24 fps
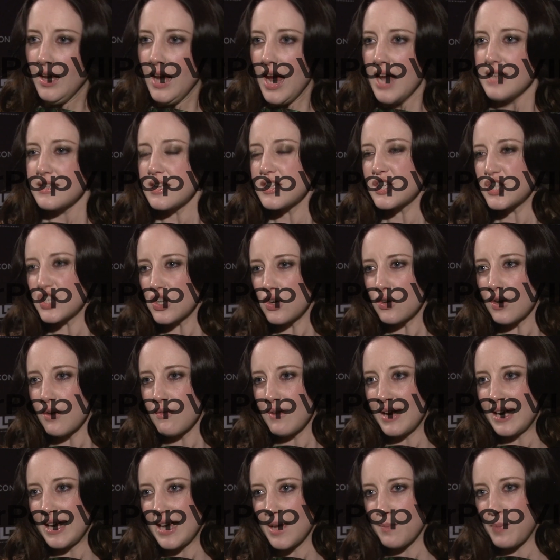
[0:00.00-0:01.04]
It's a story
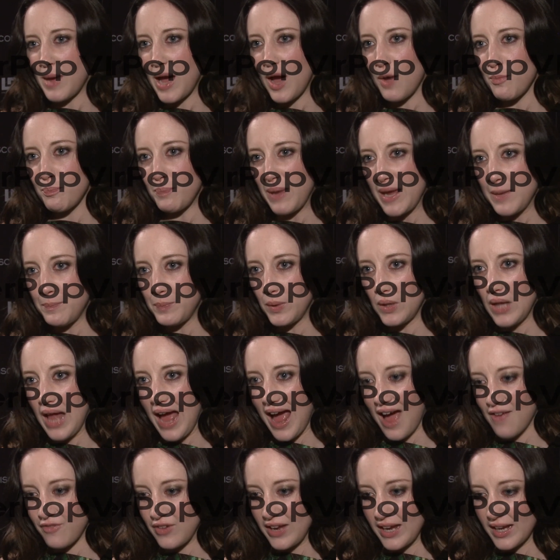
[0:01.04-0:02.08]
really about people
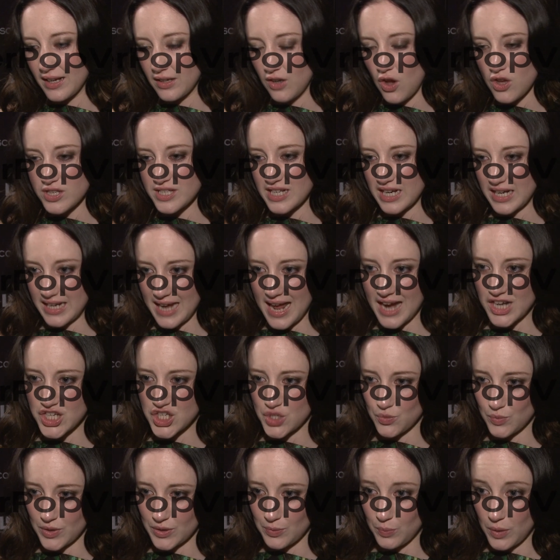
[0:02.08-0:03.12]
having lost
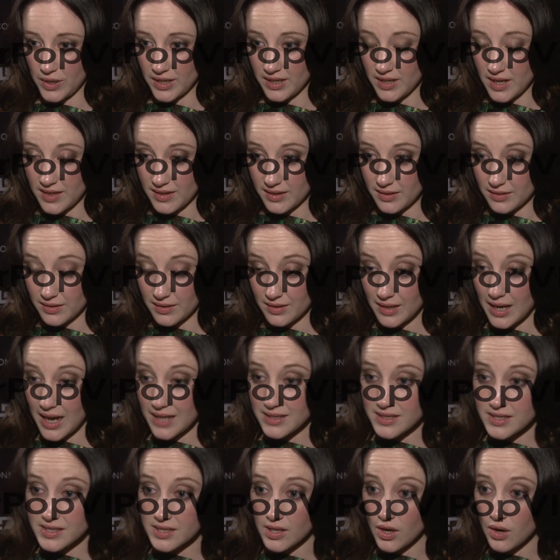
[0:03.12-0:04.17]
connection with one another.
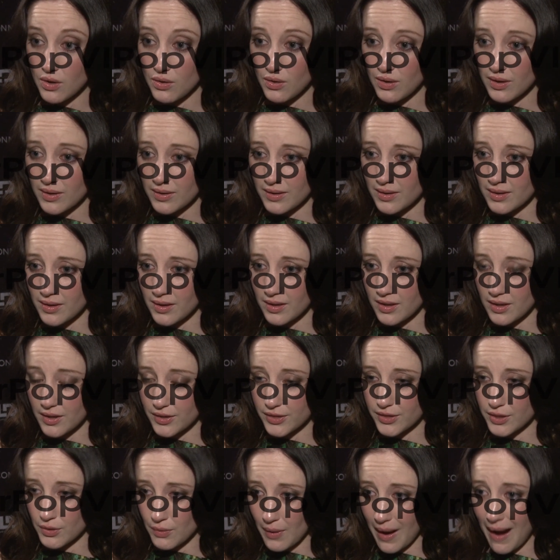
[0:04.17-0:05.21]
And so
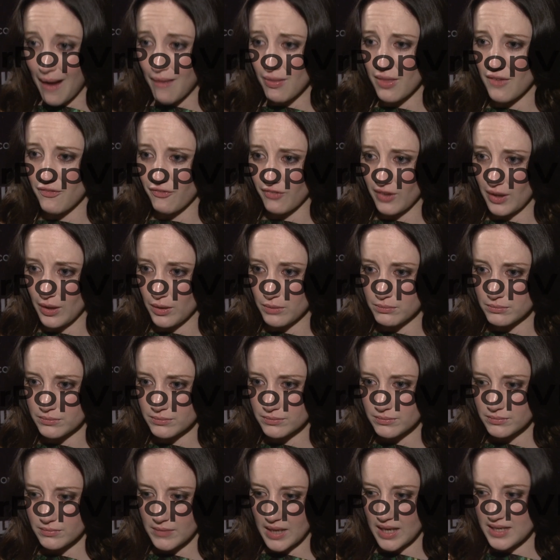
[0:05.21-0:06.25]
throughout the film,
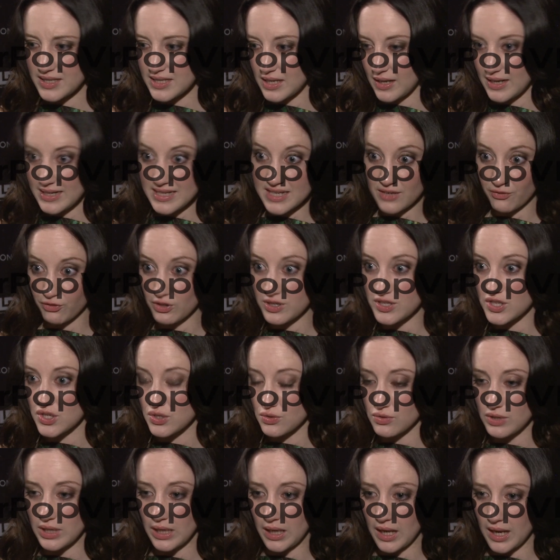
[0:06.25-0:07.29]
in, in different
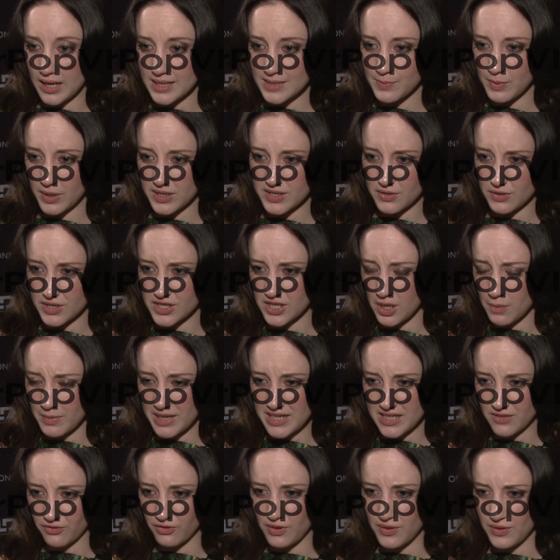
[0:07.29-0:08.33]
storylines, because there are so many
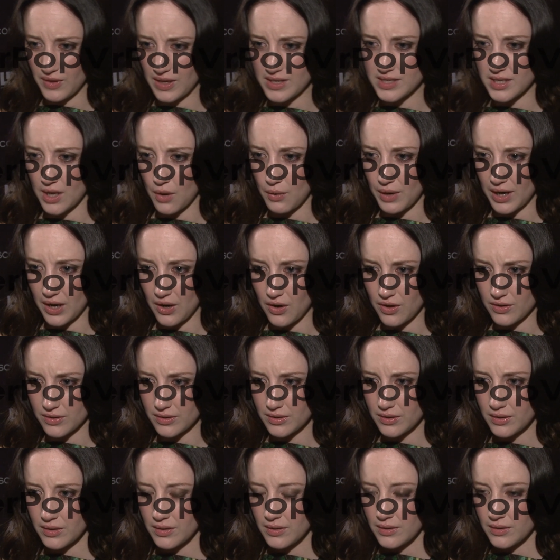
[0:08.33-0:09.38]
different things going on,
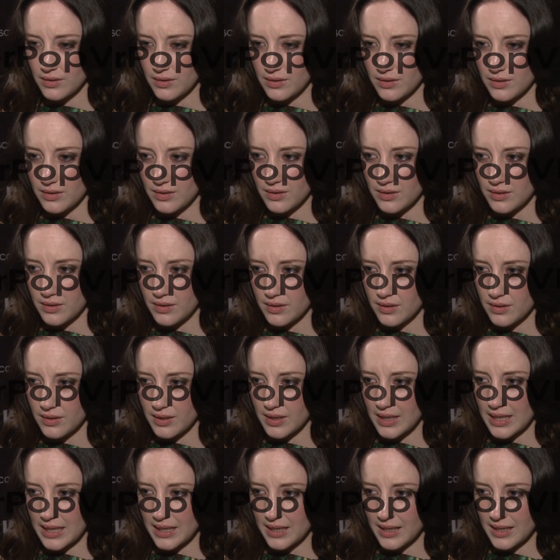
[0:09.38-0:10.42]

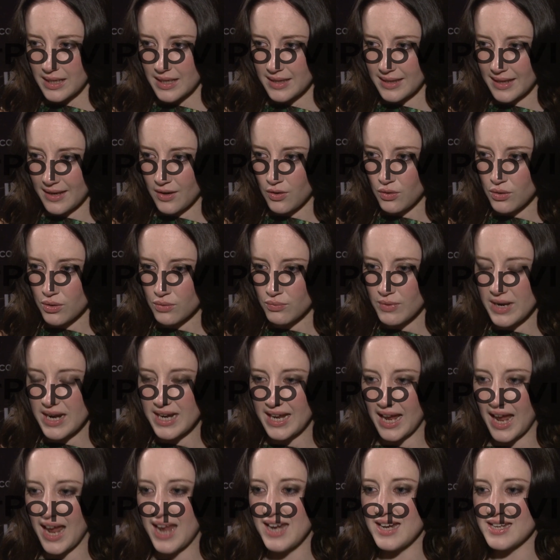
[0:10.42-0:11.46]
they all
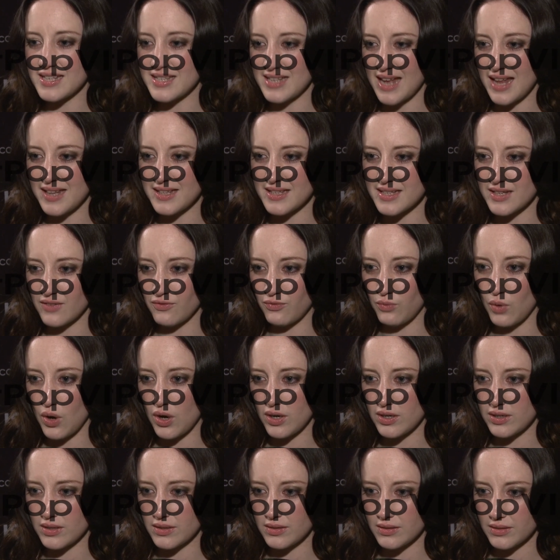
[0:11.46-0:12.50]
regain a sense of
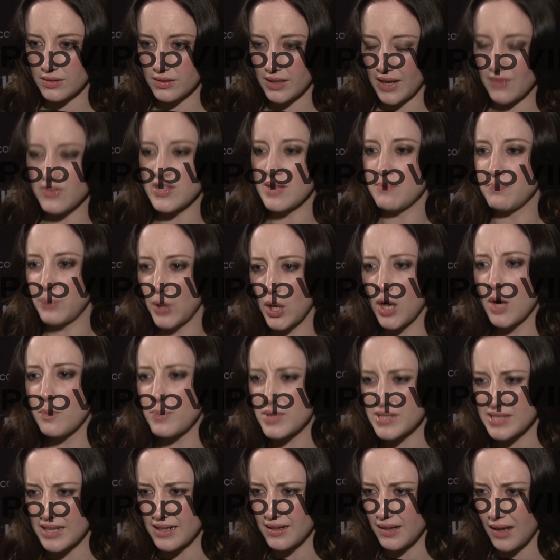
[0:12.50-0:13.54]
what gives them
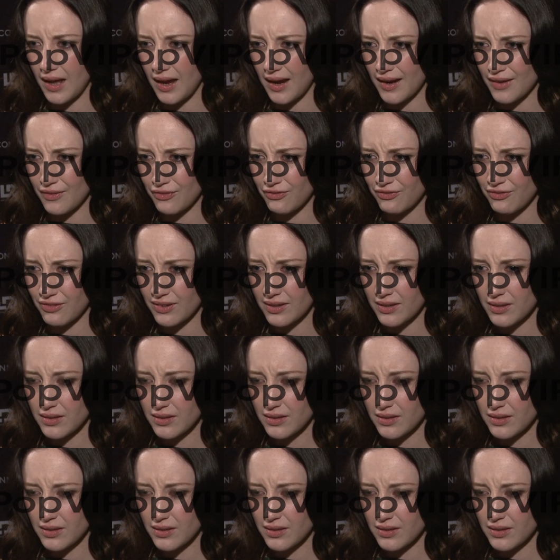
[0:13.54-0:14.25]
purpose in life,